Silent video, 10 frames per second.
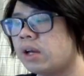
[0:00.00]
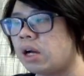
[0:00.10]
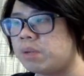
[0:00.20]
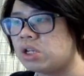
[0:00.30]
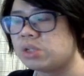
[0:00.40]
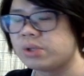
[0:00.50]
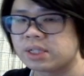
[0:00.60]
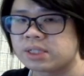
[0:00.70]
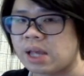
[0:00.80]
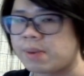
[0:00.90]
a PG with
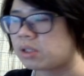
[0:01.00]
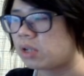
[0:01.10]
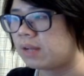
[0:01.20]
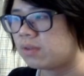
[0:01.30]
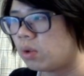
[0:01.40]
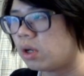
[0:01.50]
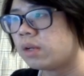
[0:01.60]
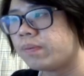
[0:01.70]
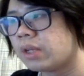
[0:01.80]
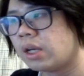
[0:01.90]
this to add back to your hand if you want.
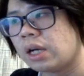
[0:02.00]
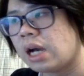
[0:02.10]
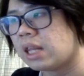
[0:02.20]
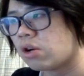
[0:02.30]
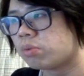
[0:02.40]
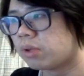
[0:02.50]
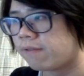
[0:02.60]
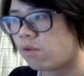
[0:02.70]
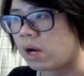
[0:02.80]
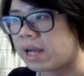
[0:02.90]
And then we're playing
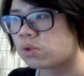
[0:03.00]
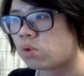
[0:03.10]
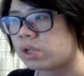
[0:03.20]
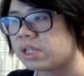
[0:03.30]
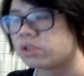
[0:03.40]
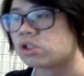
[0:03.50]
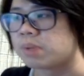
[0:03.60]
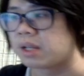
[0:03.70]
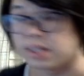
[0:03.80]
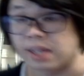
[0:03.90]
4 Escort Equals
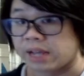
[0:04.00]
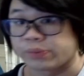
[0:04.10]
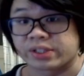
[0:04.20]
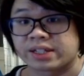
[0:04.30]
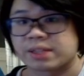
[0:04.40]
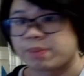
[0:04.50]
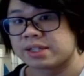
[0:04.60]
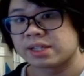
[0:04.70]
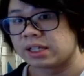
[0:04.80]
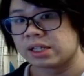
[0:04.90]
because it has resist.
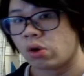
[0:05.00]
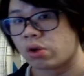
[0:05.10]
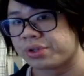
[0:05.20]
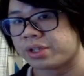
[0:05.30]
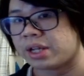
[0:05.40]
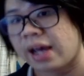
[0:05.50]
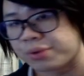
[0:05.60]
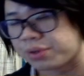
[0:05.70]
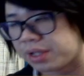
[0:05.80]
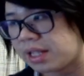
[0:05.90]
Basically, no other reason it
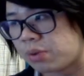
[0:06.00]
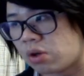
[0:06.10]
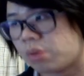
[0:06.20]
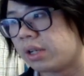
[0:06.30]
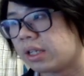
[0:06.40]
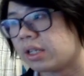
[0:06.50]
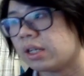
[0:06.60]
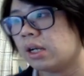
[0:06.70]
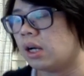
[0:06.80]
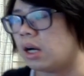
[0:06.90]
has resist. That's why we're playing it.
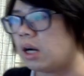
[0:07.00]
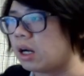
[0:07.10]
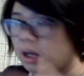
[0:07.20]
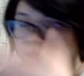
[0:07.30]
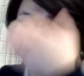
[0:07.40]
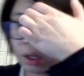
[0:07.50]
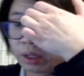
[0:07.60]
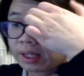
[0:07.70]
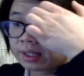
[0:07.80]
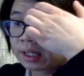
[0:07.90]

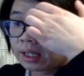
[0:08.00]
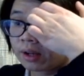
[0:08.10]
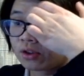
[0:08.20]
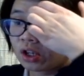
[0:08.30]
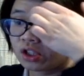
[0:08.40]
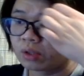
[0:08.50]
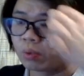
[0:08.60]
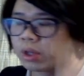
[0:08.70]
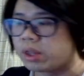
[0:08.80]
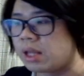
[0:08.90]
This in conjunction
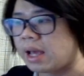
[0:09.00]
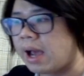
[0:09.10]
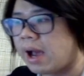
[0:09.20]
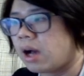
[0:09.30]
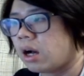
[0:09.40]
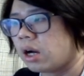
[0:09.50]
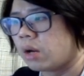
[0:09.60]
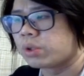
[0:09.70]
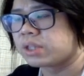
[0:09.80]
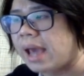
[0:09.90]
with
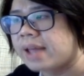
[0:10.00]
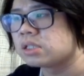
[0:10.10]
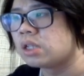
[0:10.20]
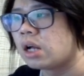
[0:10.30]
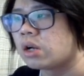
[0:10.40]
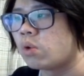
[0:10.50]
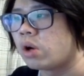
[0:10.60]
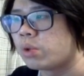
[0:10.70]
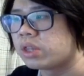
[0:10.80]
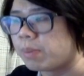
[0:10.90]
Gancelot
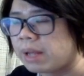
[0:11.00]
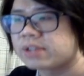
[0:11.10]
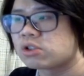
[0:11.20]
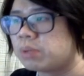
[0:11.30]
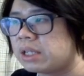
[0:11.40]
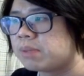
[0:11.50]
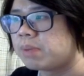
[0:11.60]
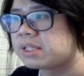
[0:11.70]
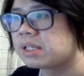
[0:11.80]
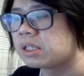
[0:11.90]
with the Blaster Blade
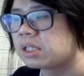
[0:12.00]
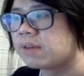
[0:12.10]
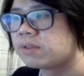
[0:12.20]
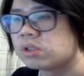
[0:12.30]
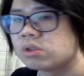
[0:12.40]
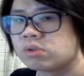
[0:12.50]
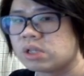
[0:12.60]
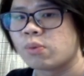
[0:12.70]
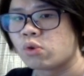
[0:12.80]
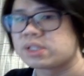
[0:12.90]
basically gives you
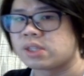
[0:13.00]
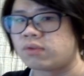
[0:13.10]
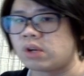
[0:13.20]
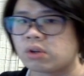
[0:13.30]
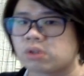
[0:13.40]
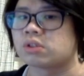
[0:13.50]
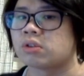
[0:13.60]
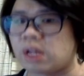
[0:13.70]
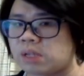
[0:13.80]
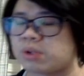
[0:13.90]
double resist in the front row.
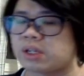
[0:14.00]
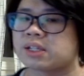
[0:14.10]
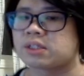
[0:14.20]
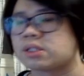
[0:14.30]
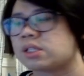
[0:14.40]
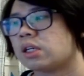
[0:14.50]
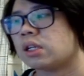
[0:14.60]
So that's pretty nice because